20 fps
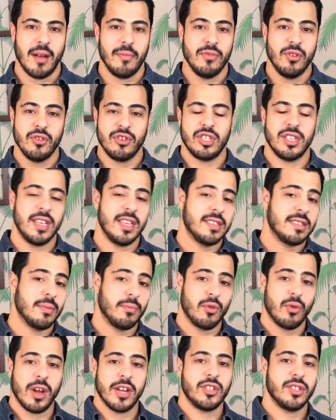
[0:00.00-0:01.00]
Usually
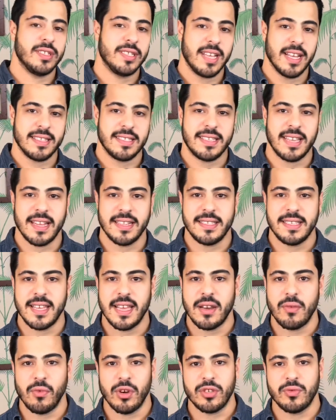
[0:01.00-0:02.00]
some questions get sent
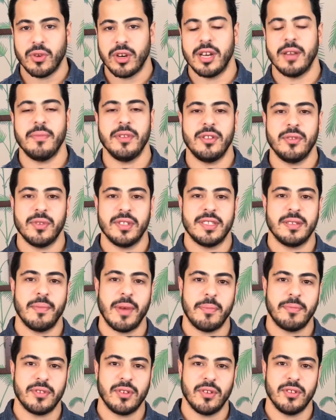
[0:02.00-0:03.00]
in, which we're going to be doing some
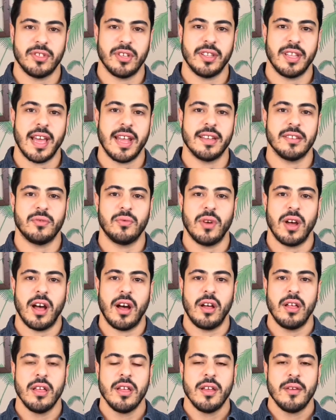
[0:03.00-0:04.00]
episodes on that as
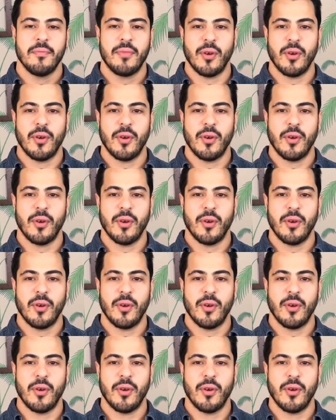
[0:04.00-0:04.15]
well.